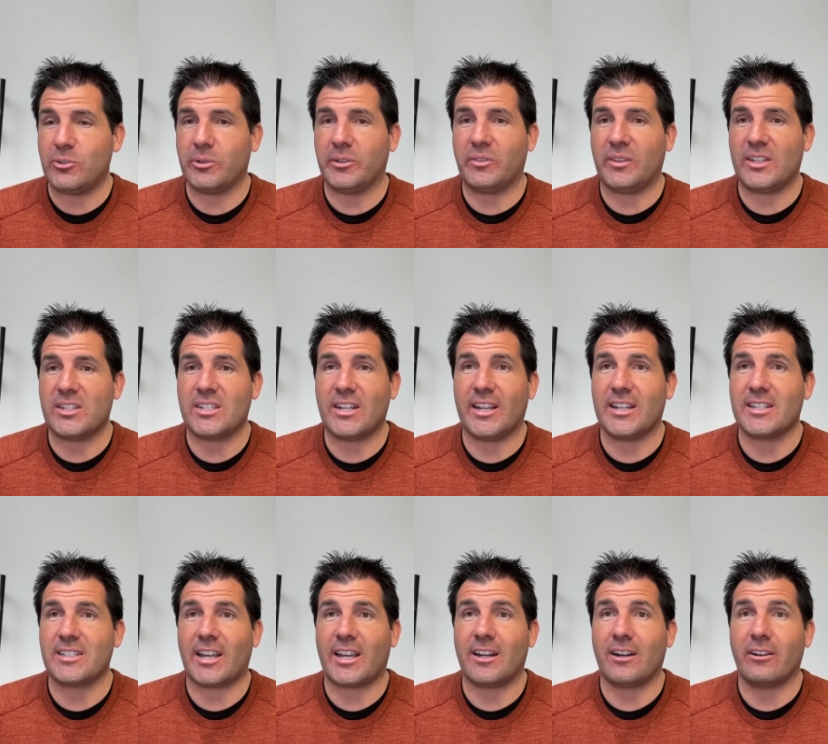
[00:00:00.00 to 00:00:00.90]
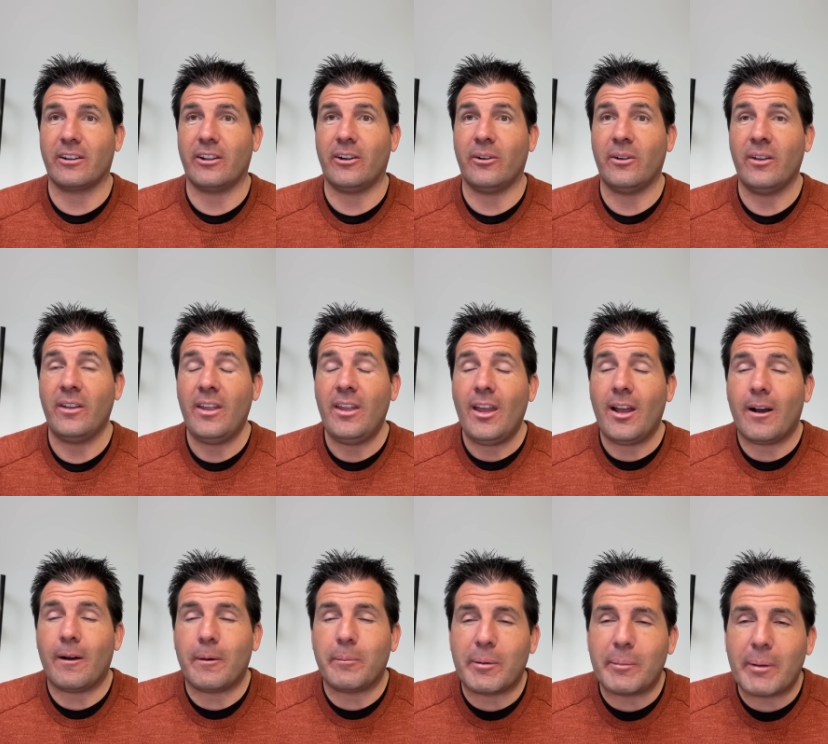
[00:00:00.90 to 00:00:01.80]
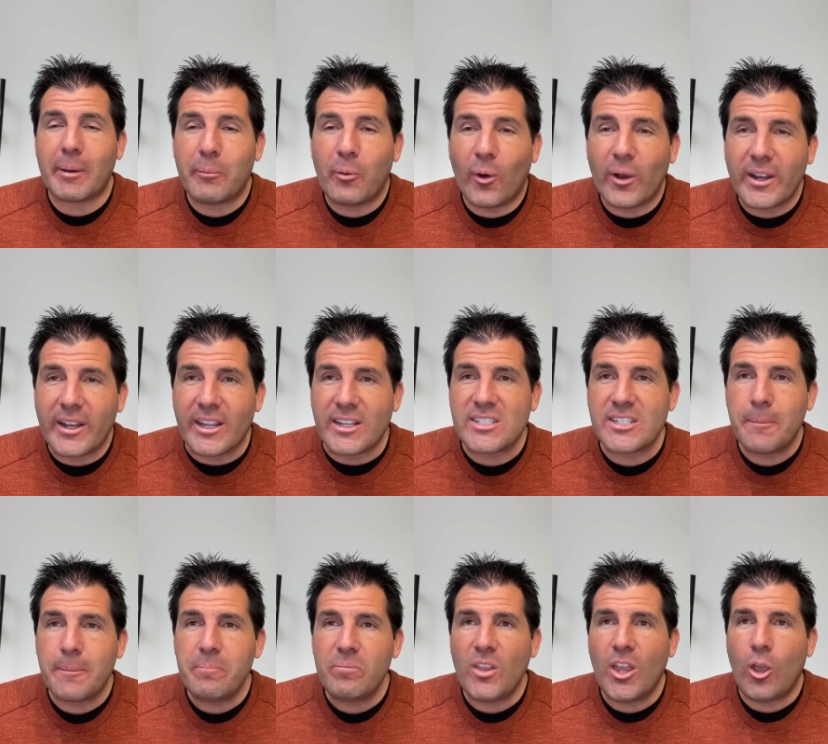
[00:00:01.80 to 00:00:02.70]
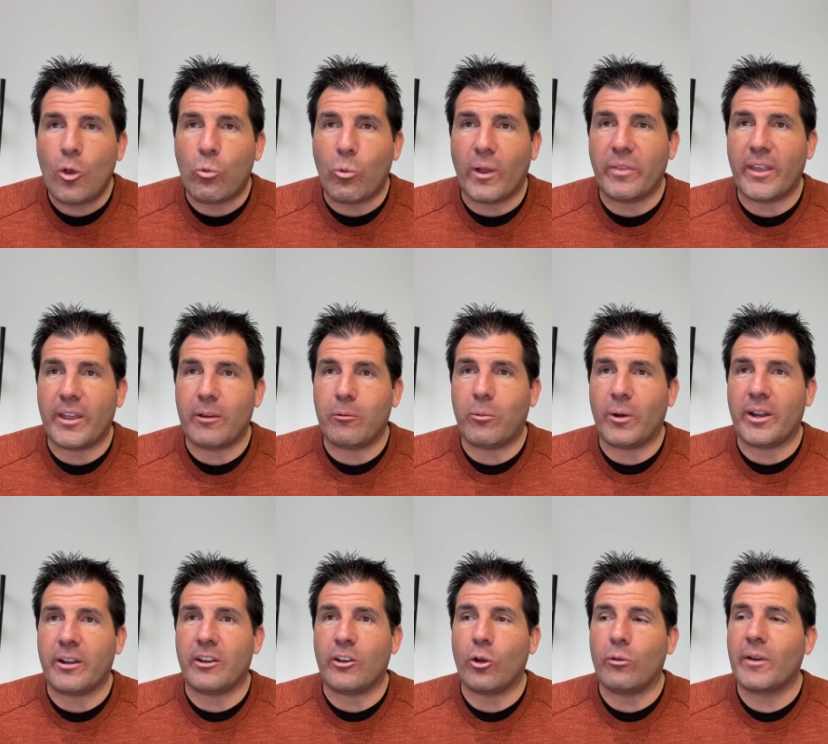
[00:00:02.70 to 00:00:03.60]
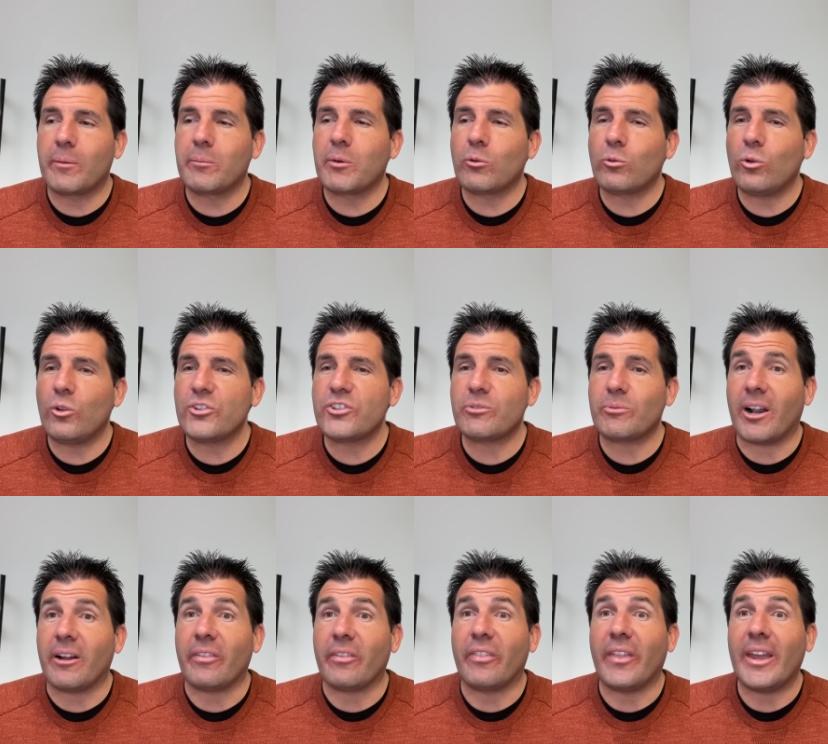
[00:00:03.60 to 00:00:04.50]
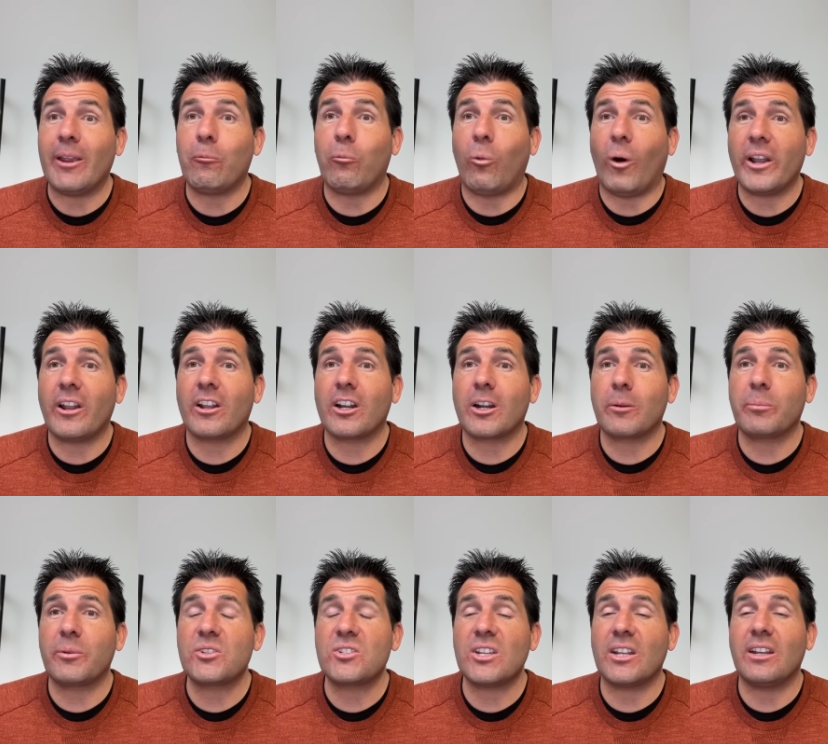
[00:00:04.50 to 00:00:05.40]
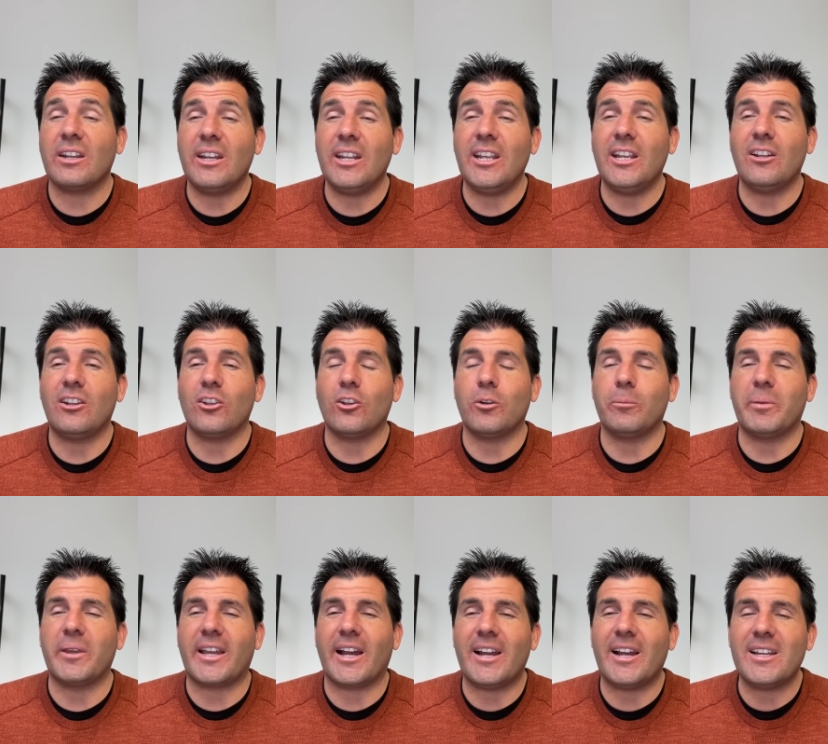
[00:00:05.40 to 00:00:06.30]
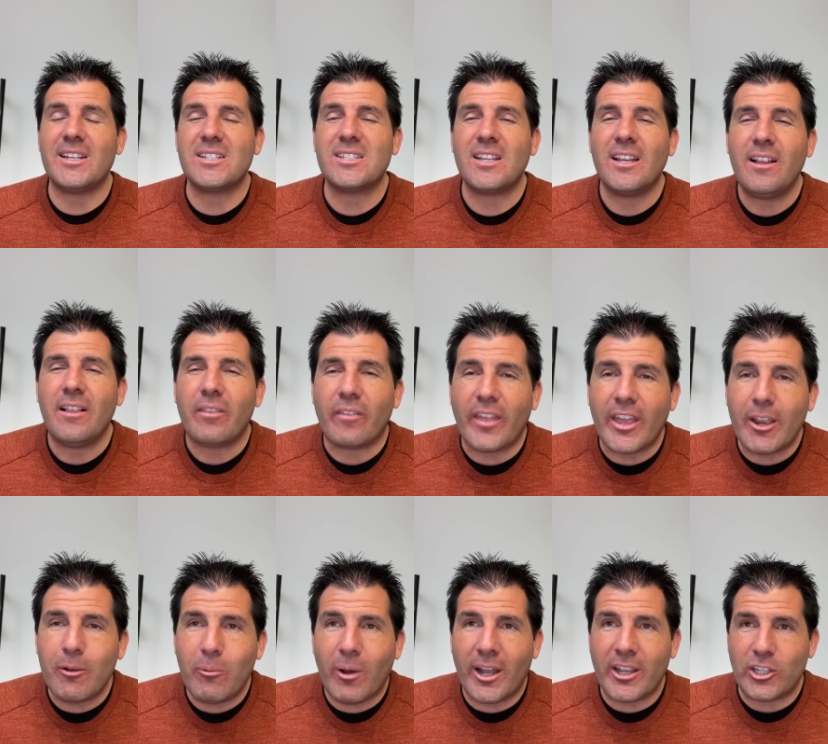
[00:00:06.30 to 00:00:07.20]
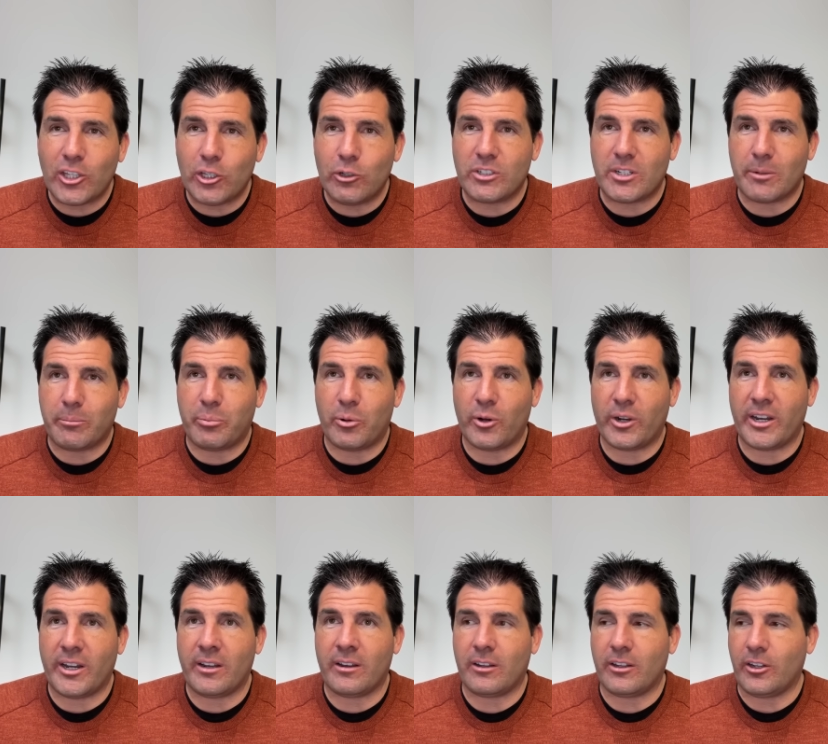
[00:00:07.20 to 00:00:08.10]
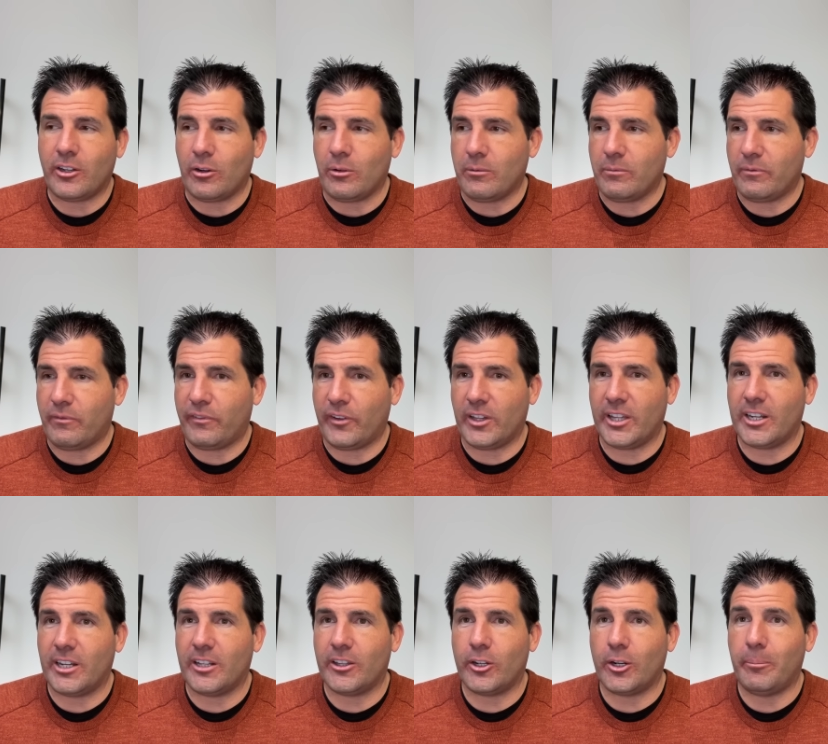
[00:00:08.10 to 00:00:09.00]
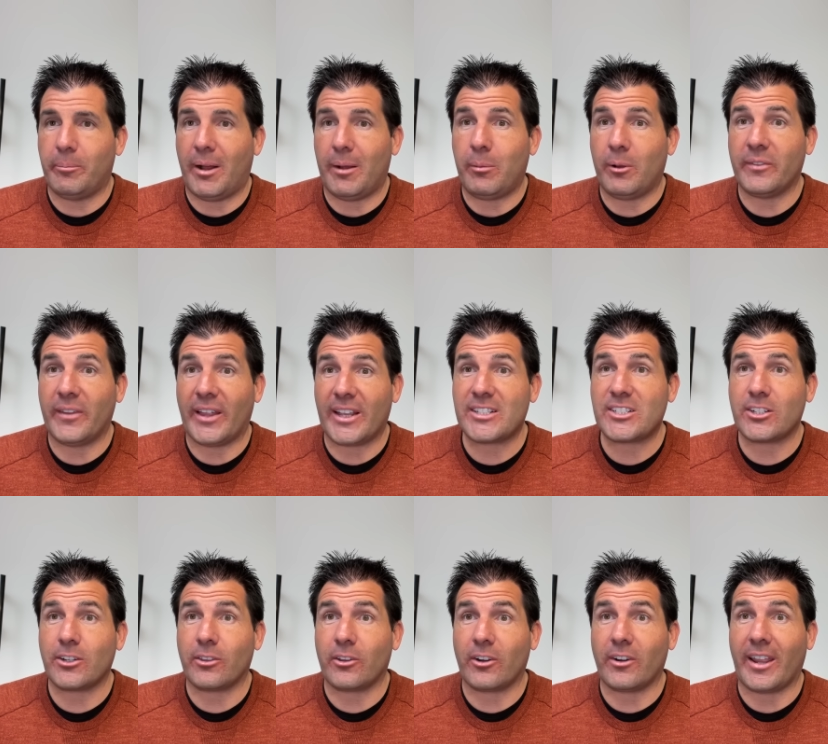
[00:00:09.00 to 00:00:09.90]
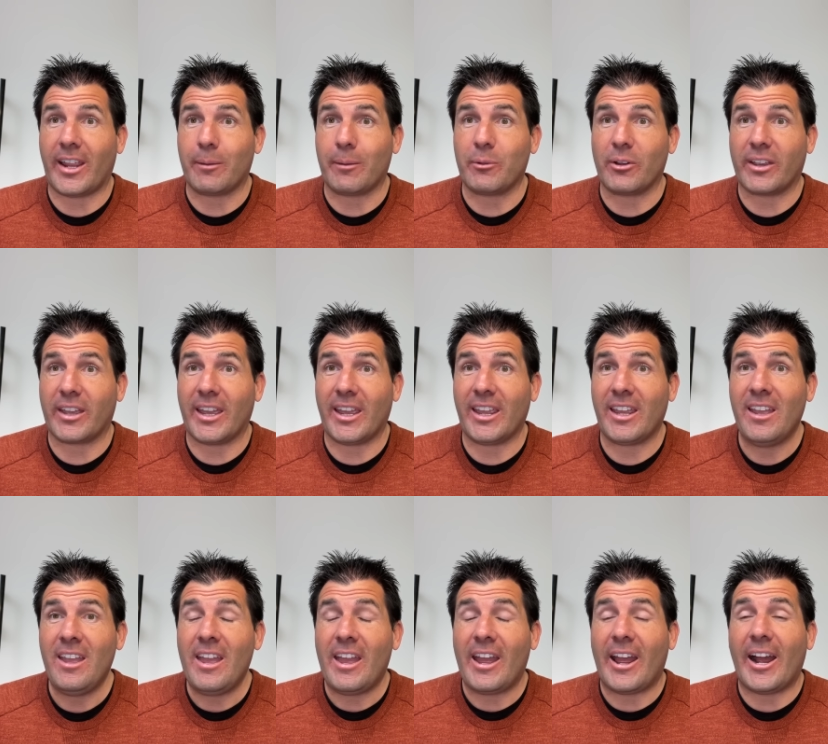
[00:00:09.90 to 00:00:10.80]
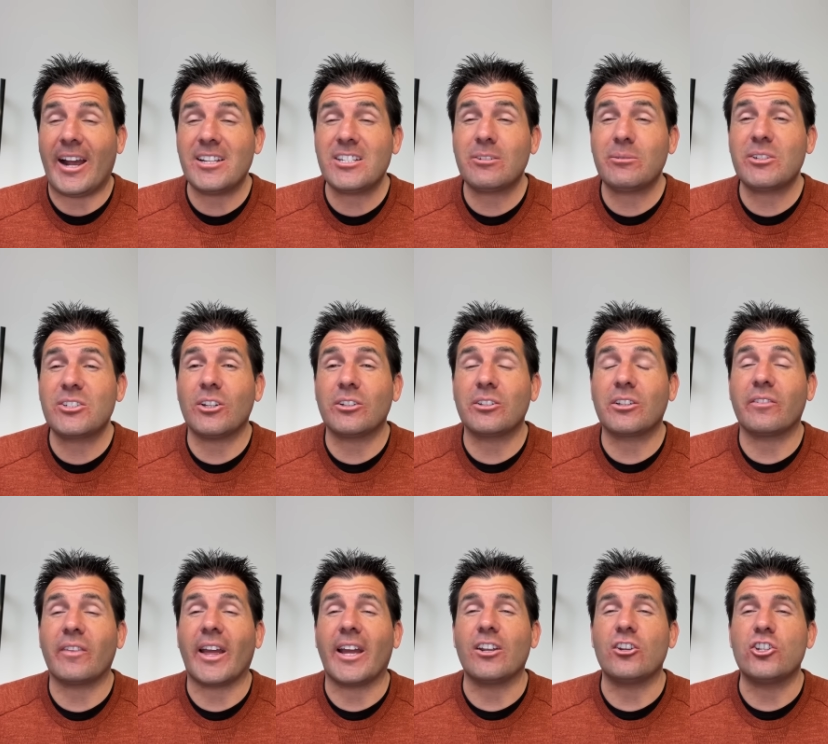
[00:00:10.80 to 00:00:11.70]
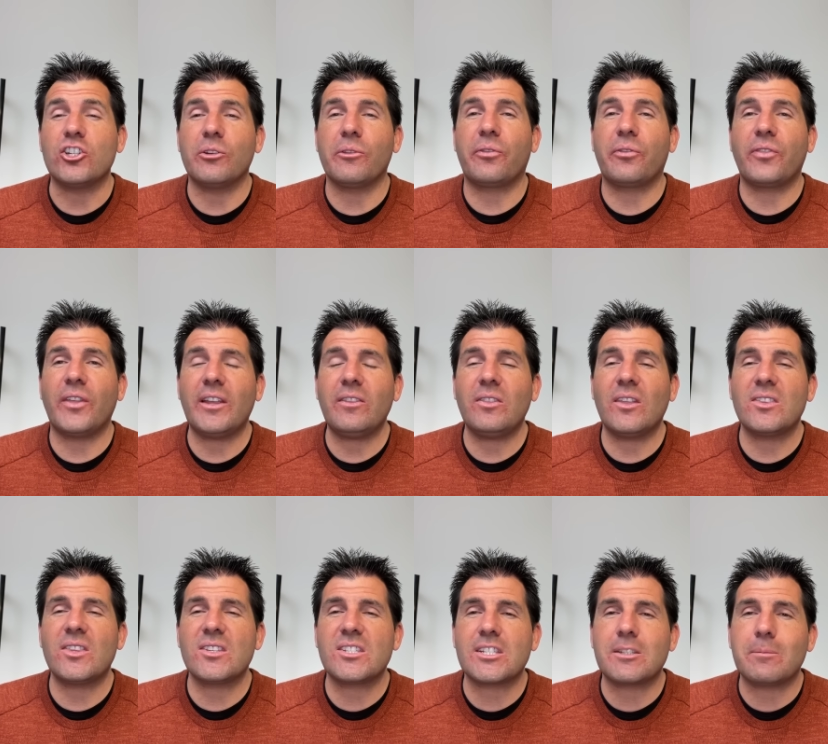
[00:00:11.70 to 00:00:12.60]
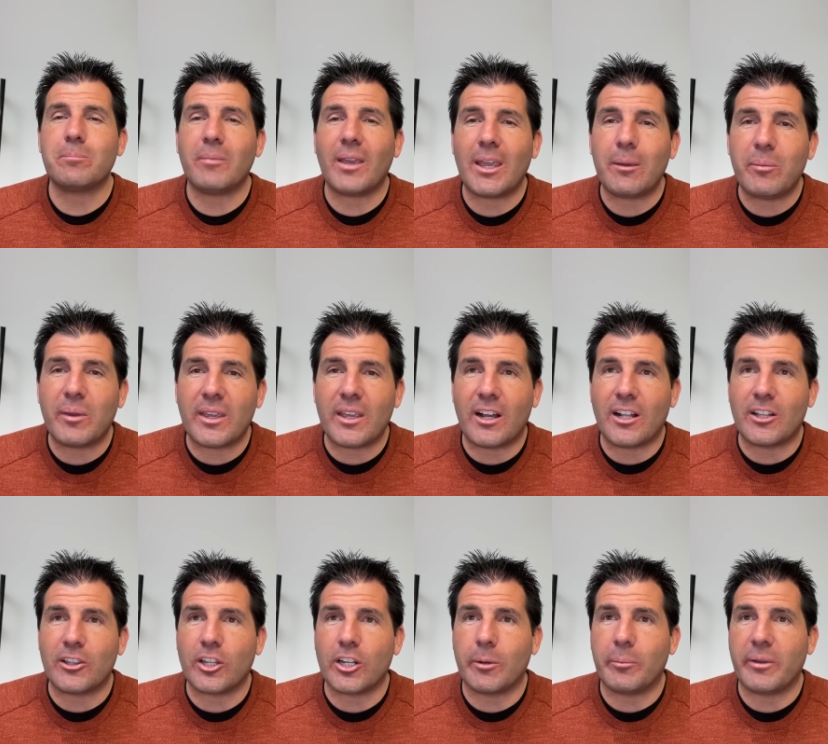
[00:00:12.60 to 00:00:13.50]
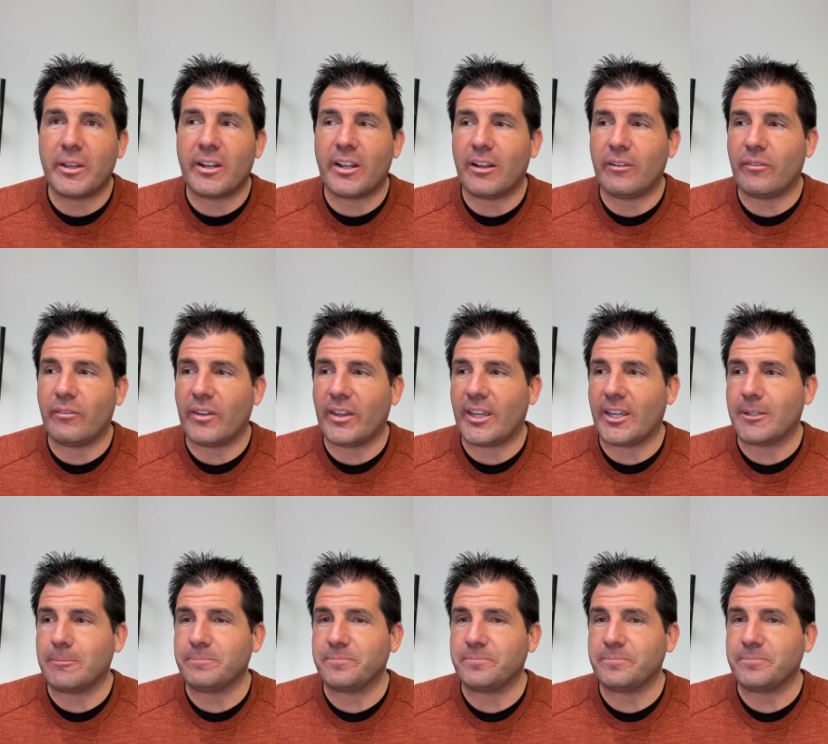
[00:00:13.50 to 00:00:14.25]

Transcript: it these days. I don't know. Uh, but my point is, when when November rolls around, they 100% need you because they want you to put in, you know, fill in a little bubble next to their name. Okay. As a result of that, do you think that this is maybe a little bit of a